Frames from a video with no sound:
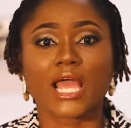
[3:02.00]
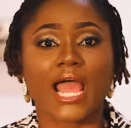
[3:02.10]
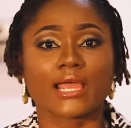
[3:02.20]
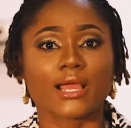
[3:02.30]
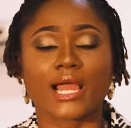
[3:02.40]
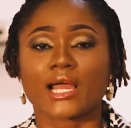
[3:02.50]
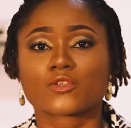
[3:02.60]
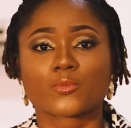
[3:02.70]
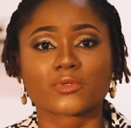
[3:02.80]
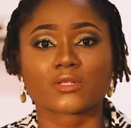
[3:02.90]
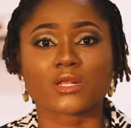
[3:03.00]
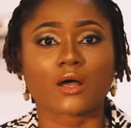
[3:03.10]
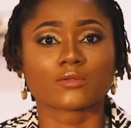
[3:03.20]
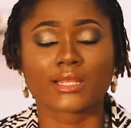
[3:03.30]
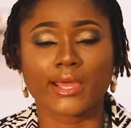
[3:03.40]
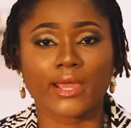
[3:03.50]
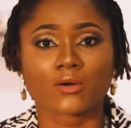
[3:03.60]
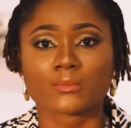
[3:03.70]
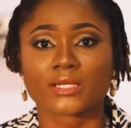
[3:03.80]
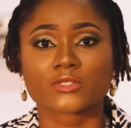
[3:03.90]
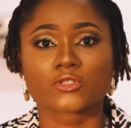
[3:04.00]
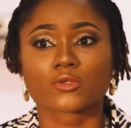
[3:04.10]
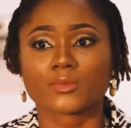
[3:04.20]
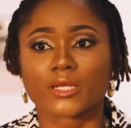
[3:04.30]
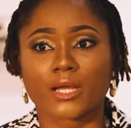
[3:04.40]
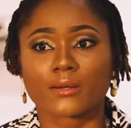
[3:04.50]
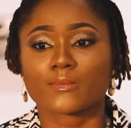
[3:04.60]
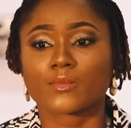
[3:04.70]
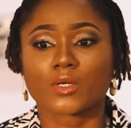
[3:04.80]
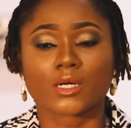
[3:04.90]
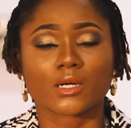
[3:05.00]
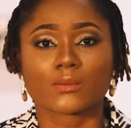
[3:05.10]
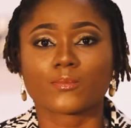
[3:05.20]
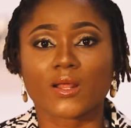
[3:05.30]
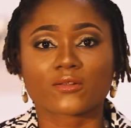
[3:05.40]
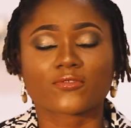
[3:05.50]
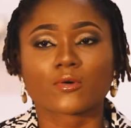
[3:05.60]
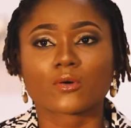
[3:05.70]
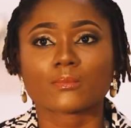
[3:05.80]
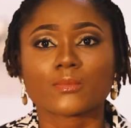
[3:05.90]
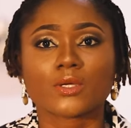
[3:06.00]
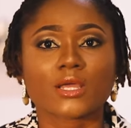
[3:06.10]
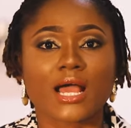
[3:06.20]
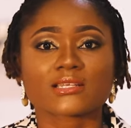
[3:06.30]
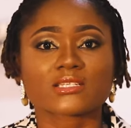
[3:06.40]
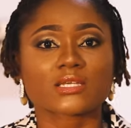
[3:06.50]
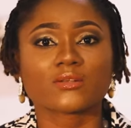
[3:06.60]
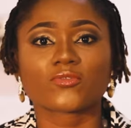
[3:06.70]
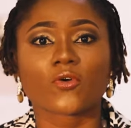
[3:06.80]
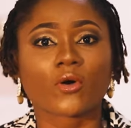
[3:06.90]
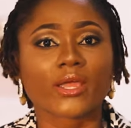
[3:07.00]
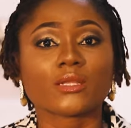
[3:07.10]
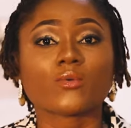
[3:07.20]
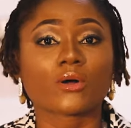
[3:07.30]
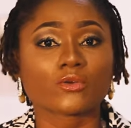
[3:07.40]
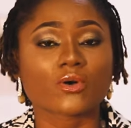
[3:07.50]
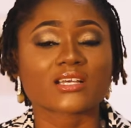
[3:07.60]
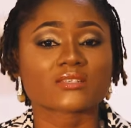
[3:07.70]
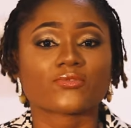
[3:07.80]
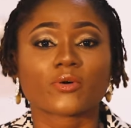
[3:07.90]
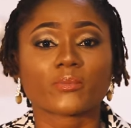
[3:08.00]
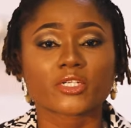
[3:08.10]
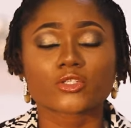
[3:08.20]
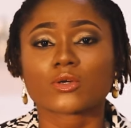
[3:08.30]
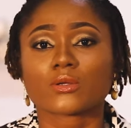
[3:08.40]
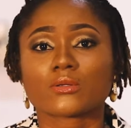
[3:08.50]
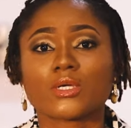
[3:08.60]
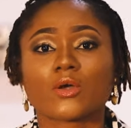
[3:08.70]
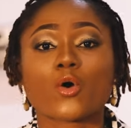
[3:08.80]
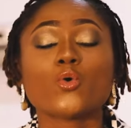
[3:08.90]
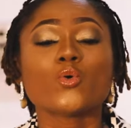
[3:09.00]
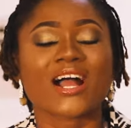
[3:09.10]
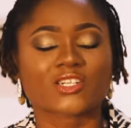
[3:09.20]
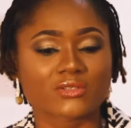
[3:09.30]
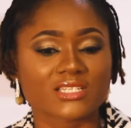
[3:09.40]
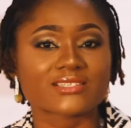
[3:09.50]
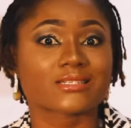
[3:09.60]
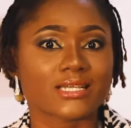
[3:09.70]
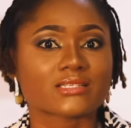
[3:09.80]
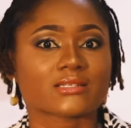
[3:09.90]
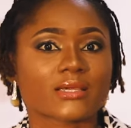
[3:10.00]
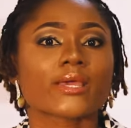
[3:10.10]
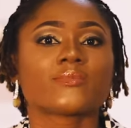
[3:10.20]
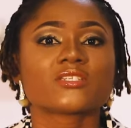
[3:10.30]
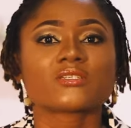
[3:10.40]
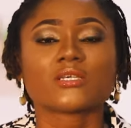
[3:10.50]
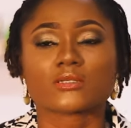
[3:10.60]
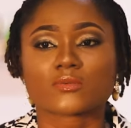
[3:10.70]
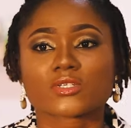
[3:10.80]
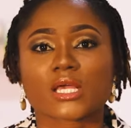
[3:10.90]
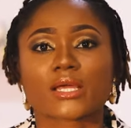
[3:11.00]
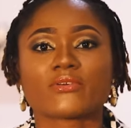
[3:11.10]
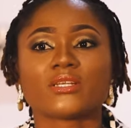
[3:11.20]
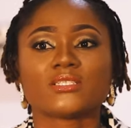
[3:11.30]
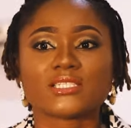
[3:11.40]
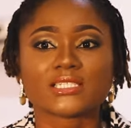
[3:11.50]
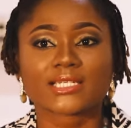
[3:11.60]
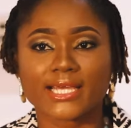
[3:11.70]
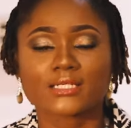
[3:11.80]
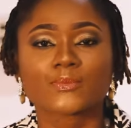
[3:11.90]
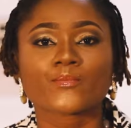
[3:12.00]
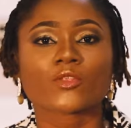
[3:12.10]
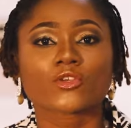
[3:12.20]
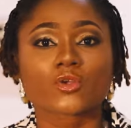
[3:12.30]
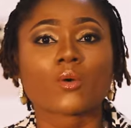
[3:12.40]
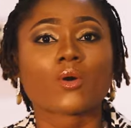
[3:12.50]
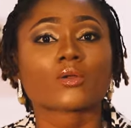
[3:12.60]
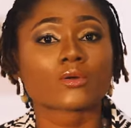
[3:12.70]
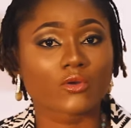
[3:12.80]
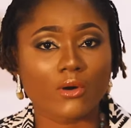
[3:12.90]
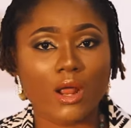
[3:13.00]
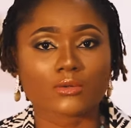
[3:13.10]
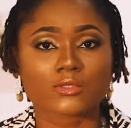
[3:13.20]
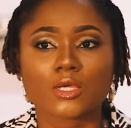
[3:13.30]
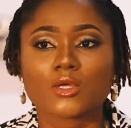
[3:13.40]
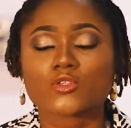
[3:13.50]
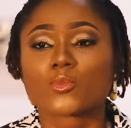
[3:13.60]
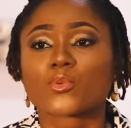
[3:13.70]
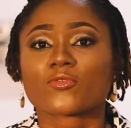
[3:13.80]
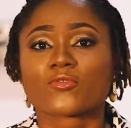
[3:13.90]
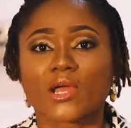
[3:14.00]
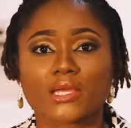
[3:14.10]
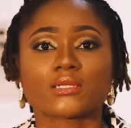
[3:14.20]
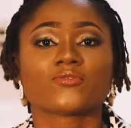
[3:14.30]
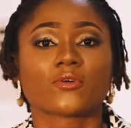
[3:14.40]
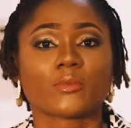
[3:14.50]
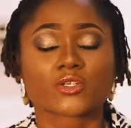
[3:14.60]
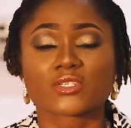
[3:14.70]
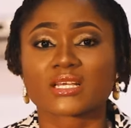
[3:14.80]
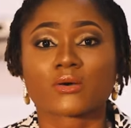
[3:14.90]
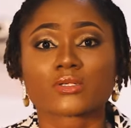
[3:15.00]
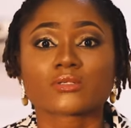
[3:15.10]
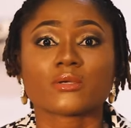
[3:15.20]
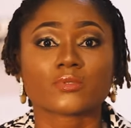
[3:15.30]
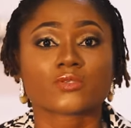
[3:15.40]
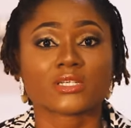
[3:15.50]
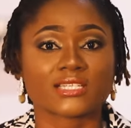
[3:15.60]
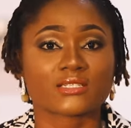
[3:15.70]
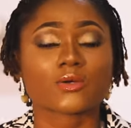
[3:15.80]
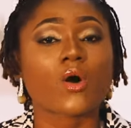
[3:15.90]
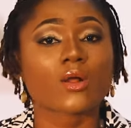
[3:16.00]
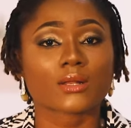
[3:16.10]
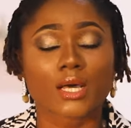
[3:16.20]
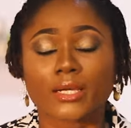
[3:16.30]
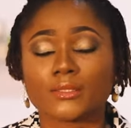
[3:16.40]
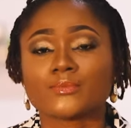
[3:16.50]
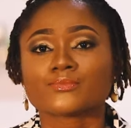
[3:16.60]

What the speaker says: I had to put it out there on my social media platform, asking for anyone who has information or who actually stays in Kebbi State, because I really needed someone on ground to provide information since I wasn't able to get it online.